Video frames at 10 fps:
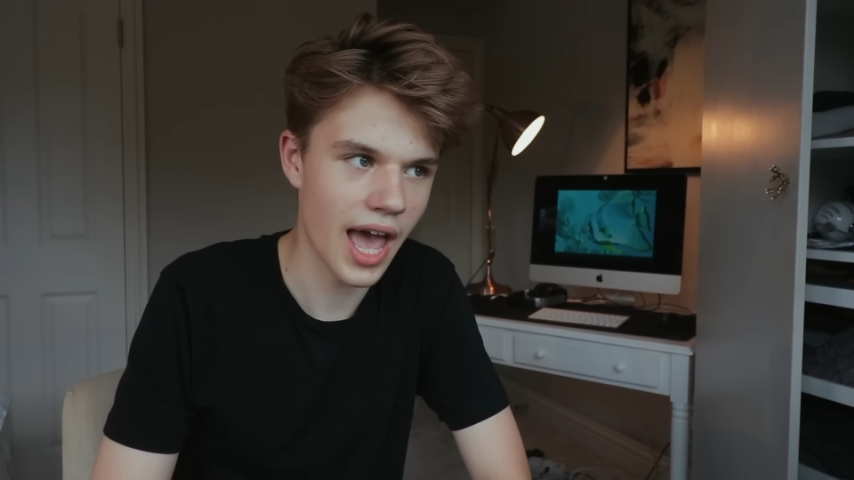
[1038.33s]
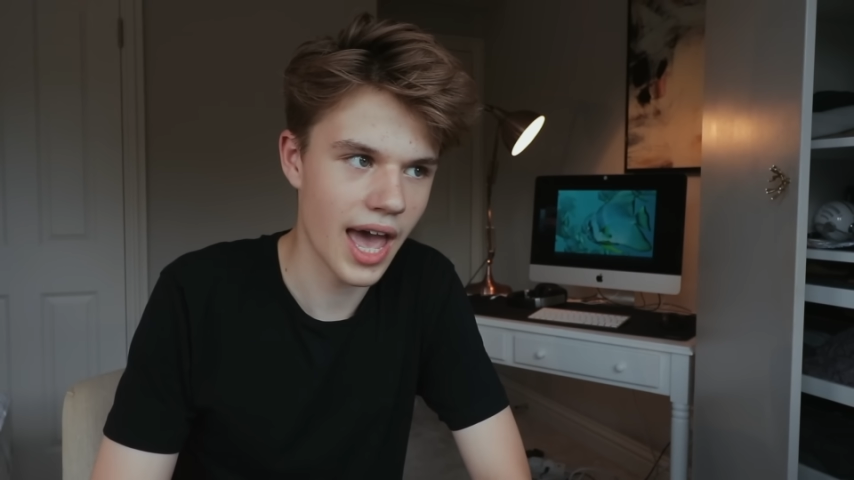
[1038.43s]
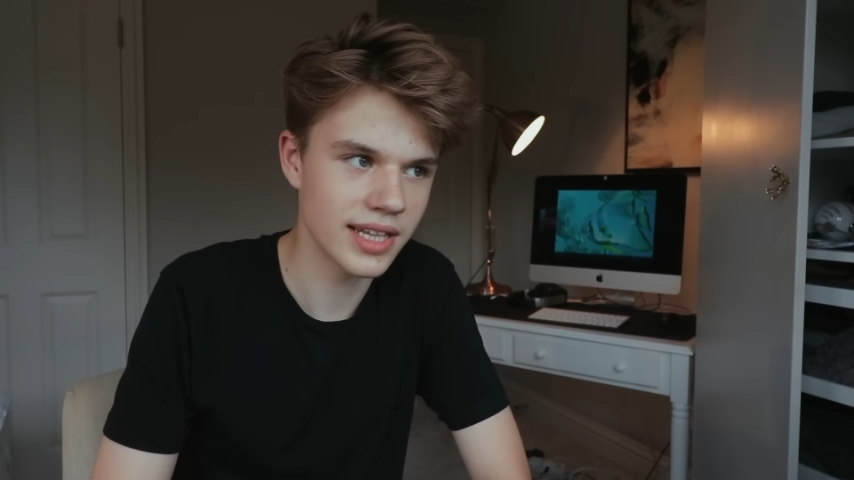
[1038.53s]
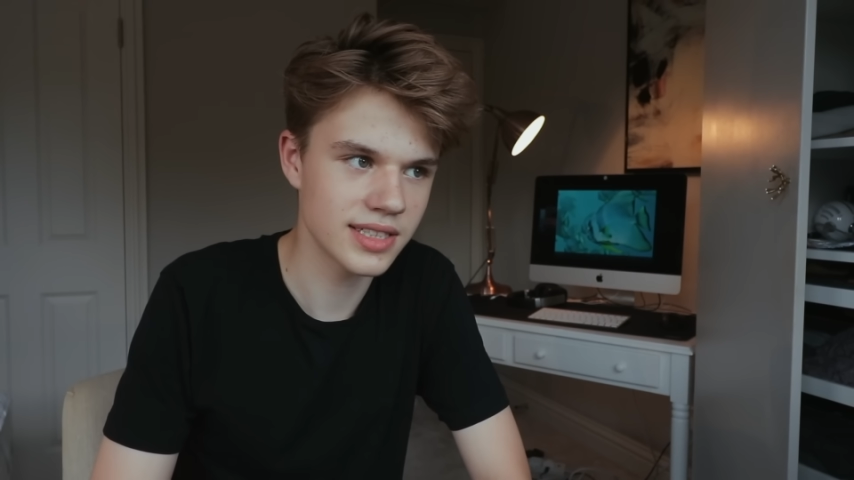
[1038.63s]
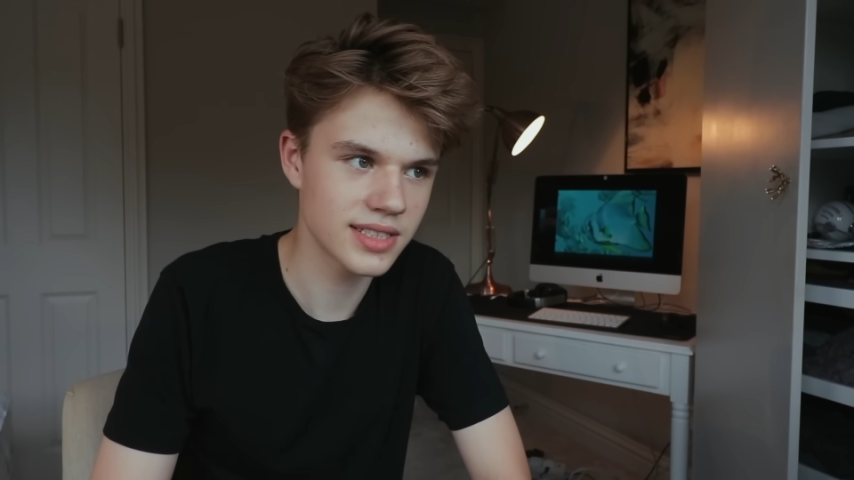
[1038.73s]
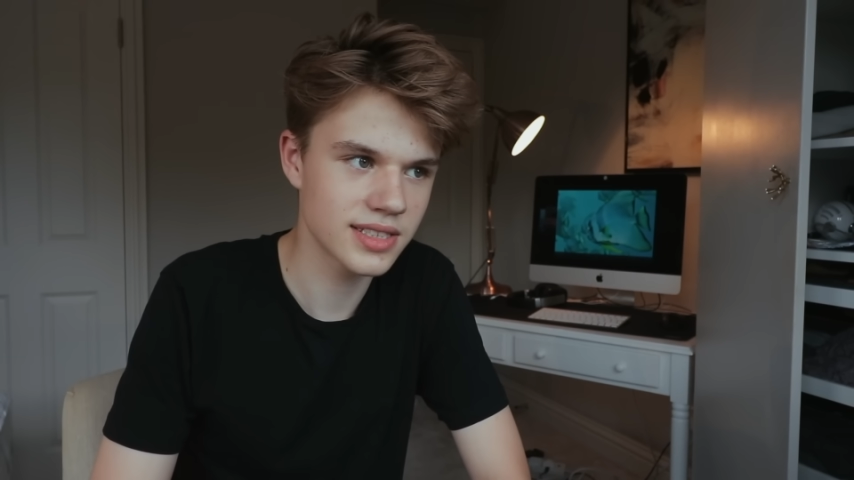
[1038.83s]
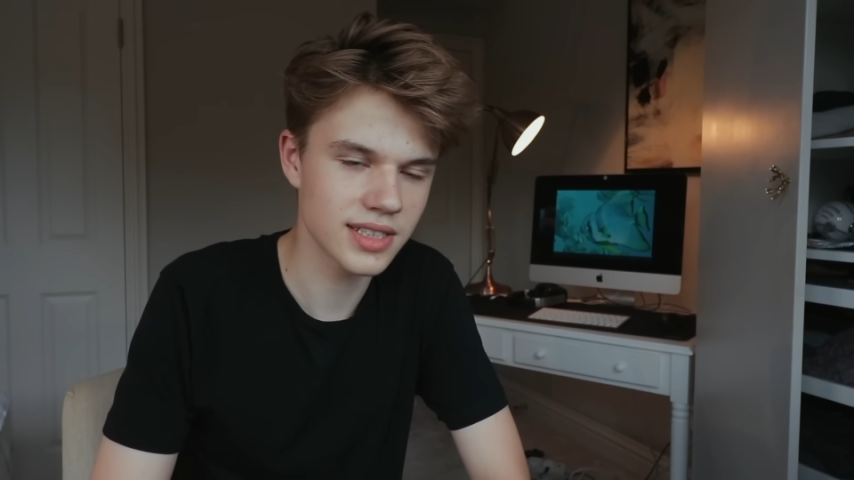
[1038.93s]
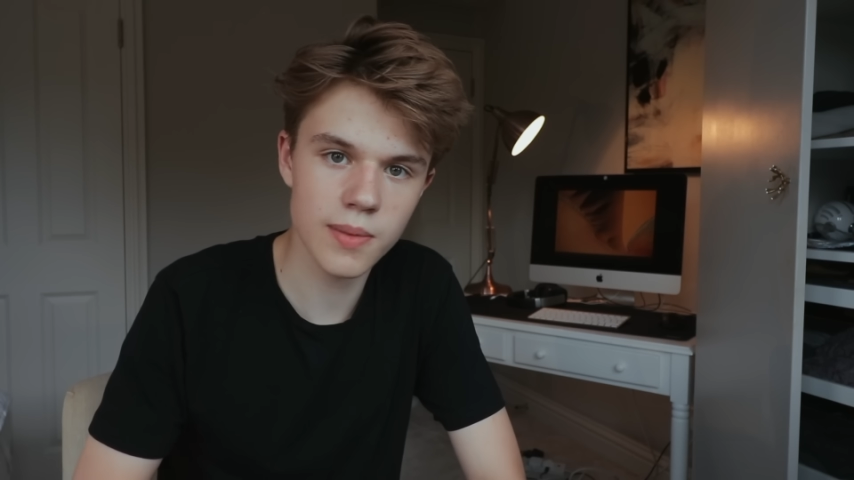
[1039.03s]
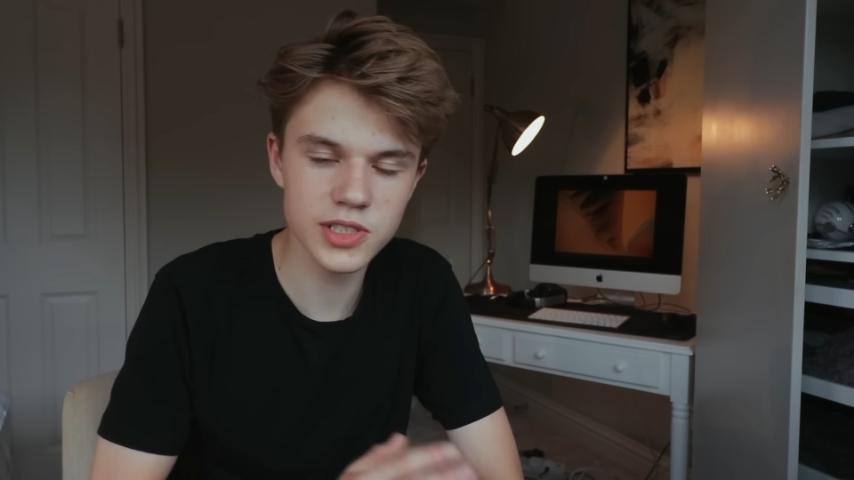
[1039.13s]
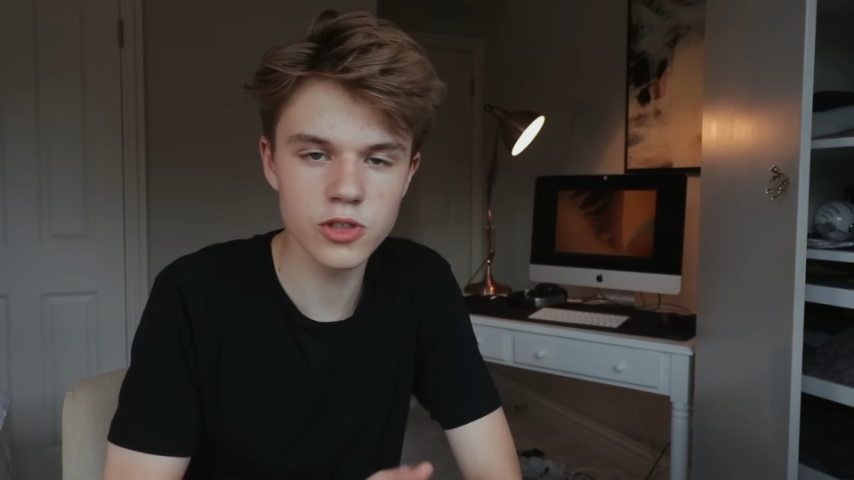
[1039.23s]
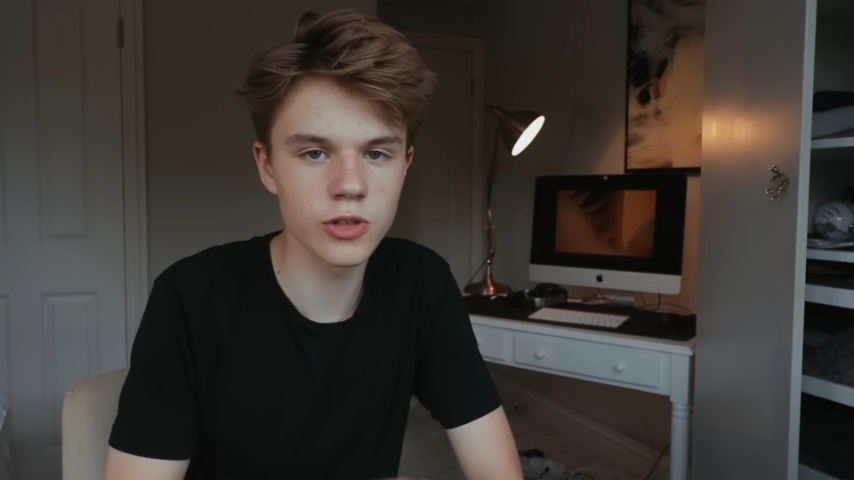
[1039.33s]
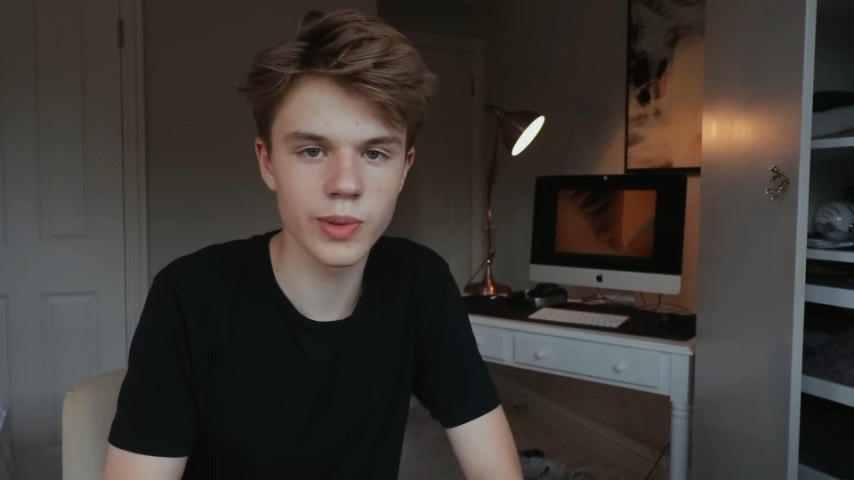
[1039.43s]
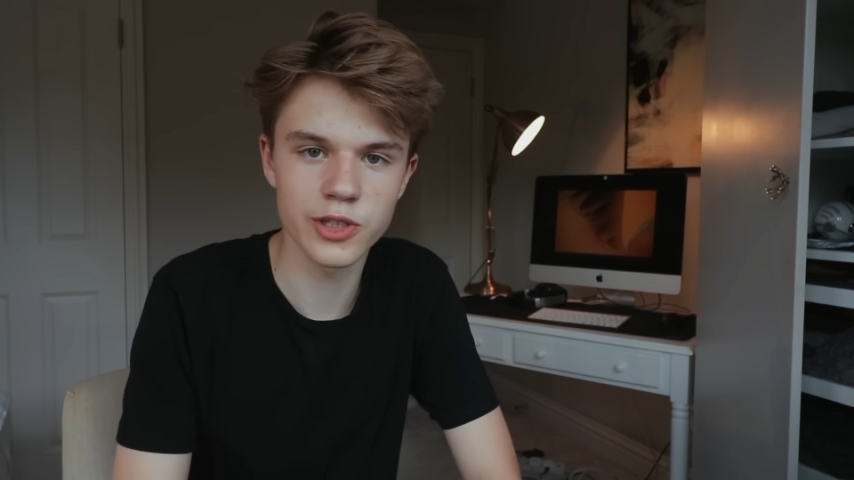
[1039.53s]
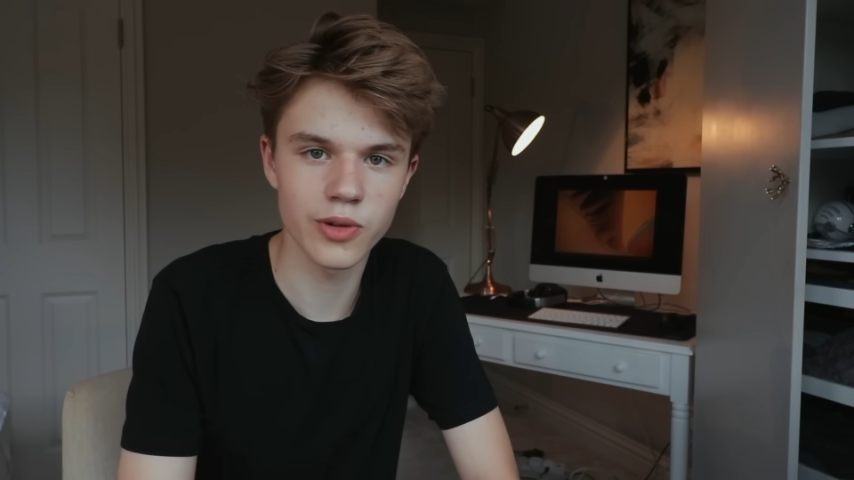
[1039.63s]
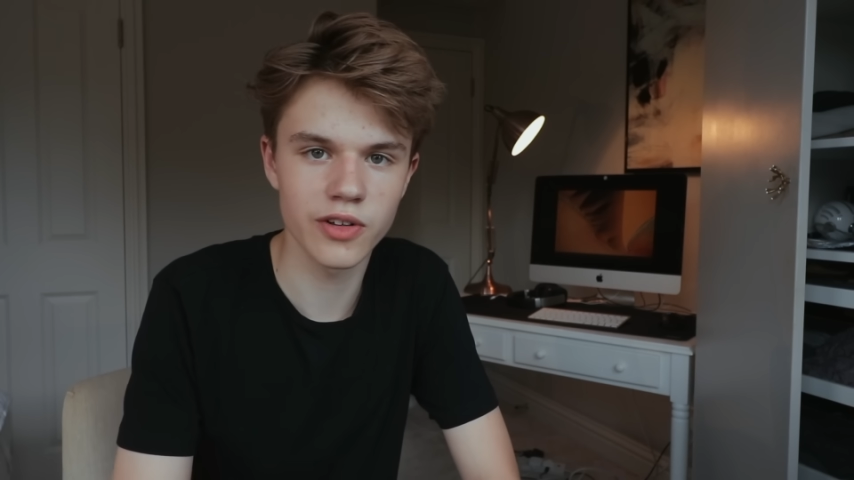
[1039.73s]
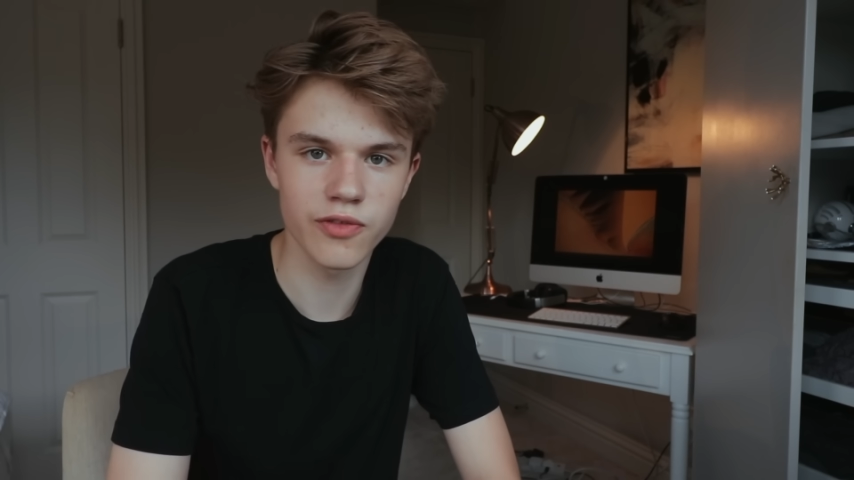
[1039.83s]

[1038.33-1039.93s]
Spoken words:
and I'm still going to be doing